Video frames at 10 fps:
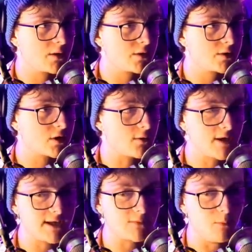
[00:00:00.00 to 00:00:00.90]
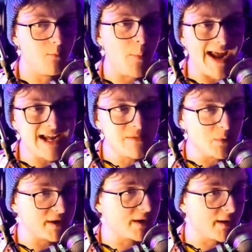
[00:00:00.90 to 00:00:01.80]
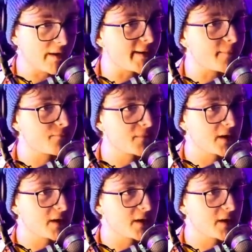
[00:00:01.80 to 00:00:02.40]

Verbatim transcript: So there's baby here,